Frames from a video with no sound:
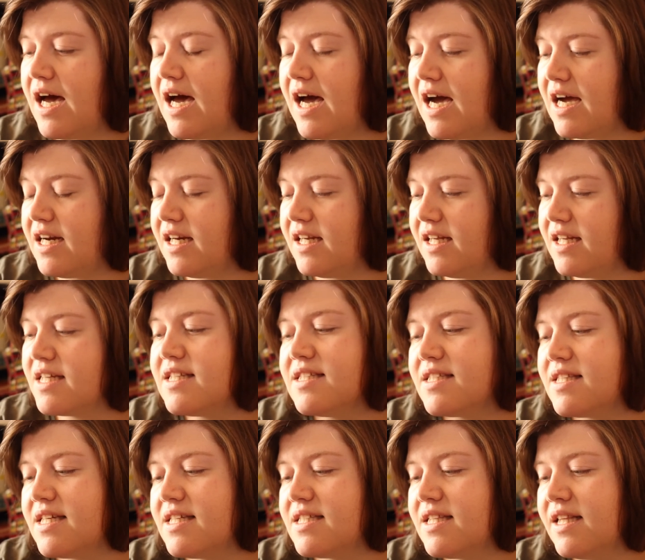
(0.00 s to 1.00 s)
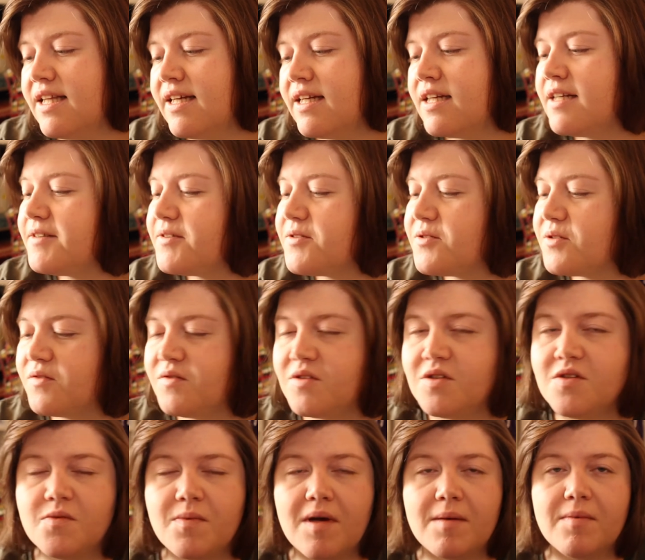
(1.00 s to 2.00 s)
And it's these little sort of
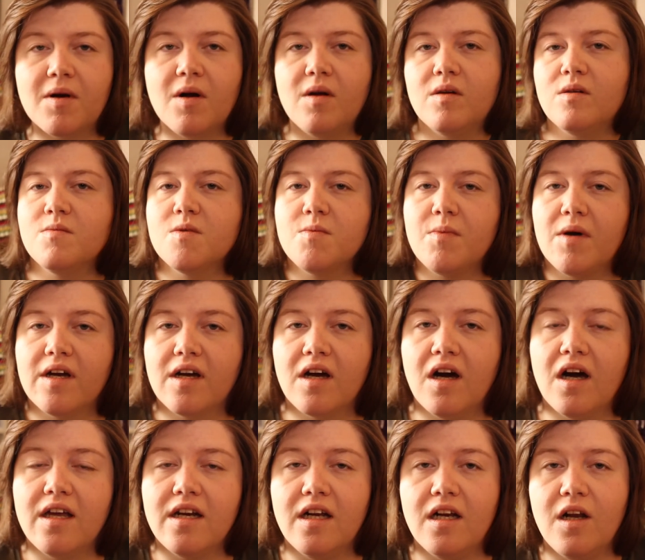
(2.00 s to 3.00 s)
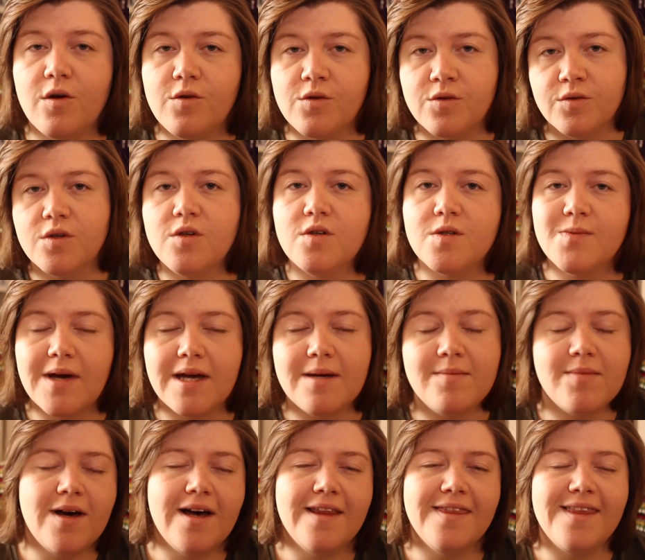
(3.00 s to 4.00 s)
newspaper columns by a guy in a local
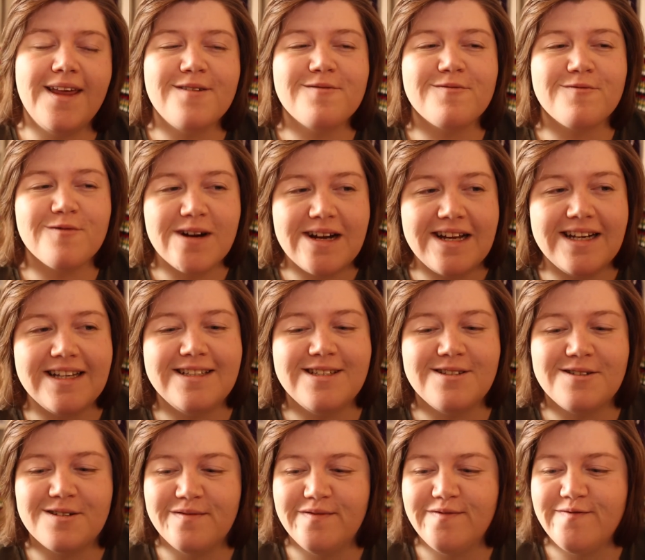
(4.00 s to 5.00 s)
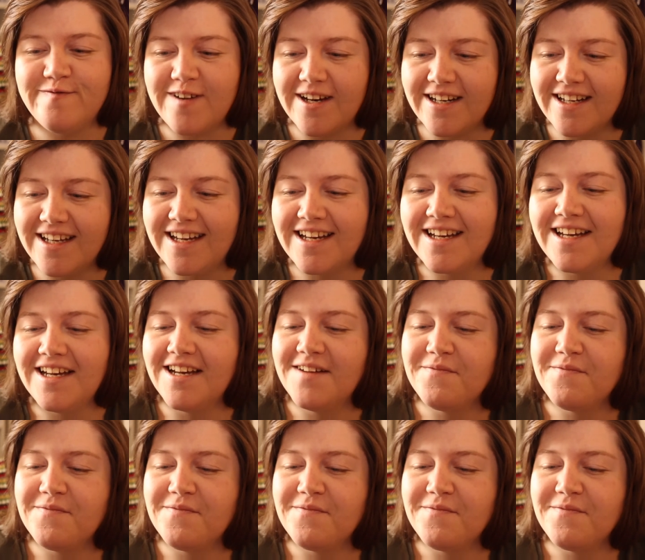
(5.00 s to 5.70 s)
newspaper, and they're really sort of funny